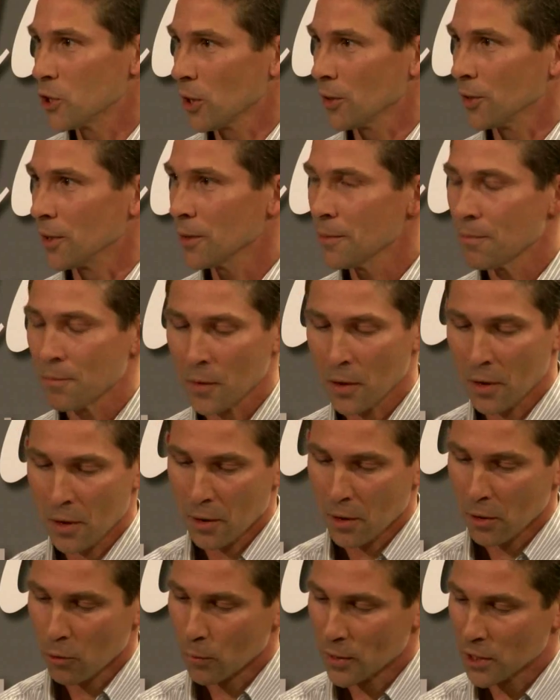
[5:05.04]
each other,
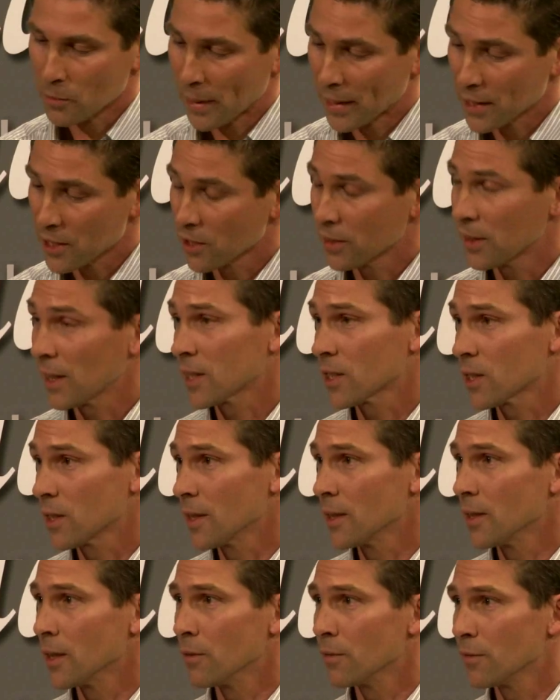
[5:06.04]
which makes it
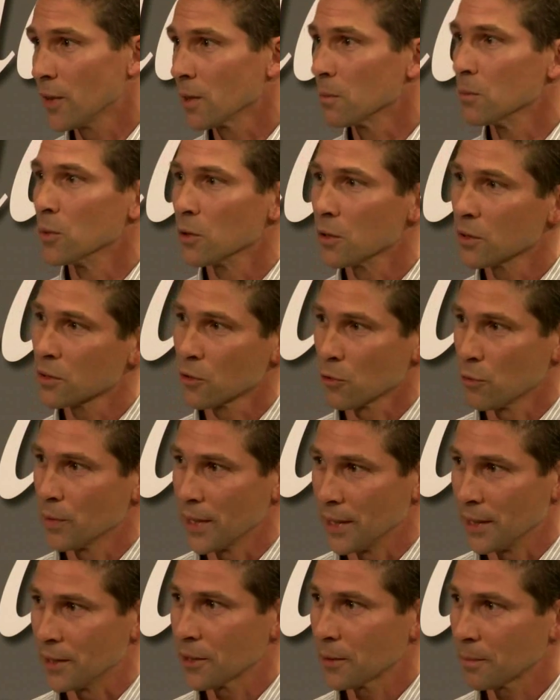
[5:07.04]
actually a fun book to
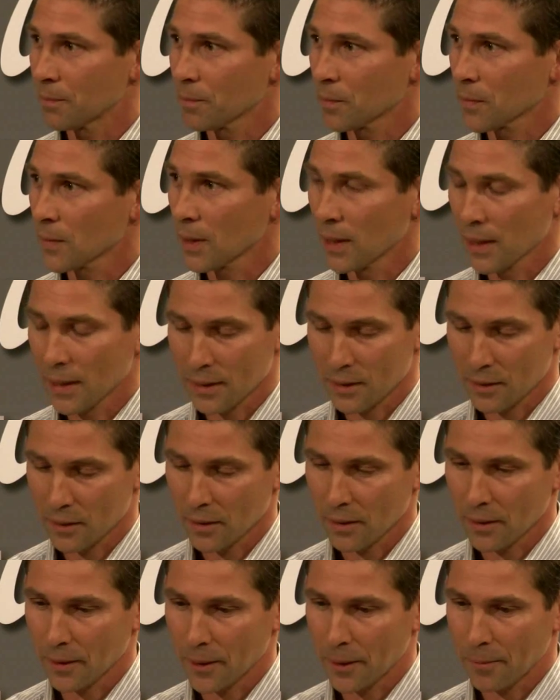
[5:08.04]
read. And
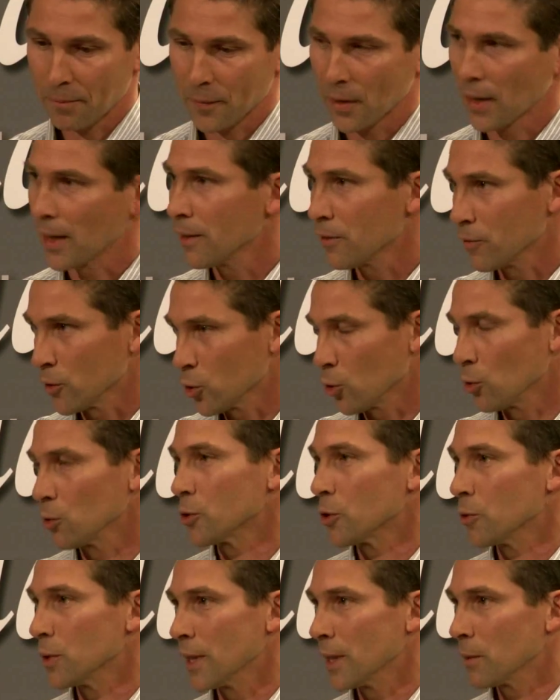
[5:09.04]
I haven't
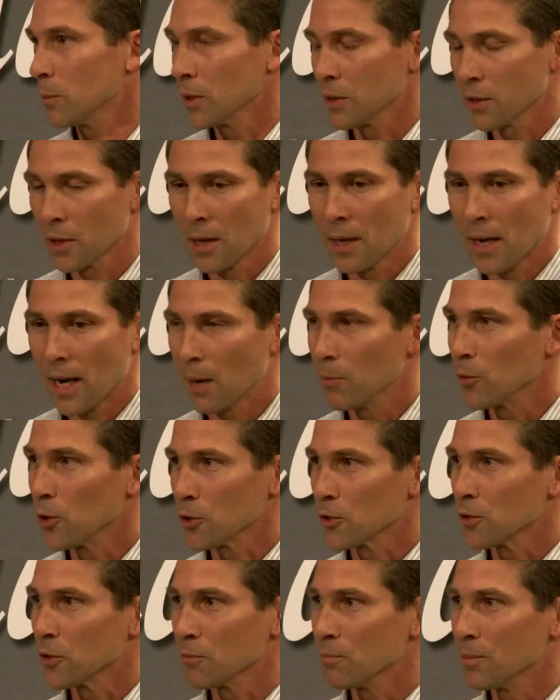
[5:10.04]
told you that, but I'm
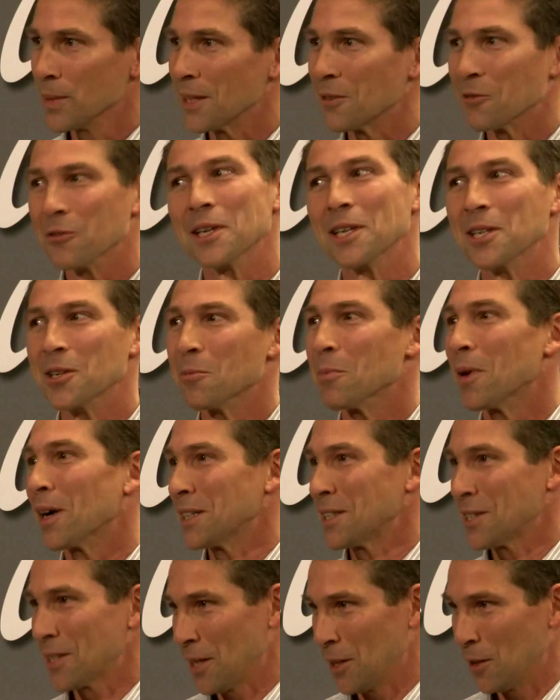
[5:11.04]
not a big reader
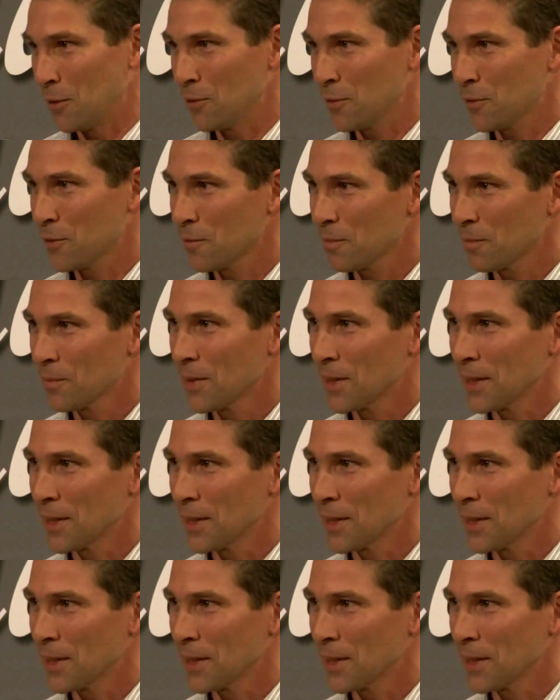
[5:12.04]
myself.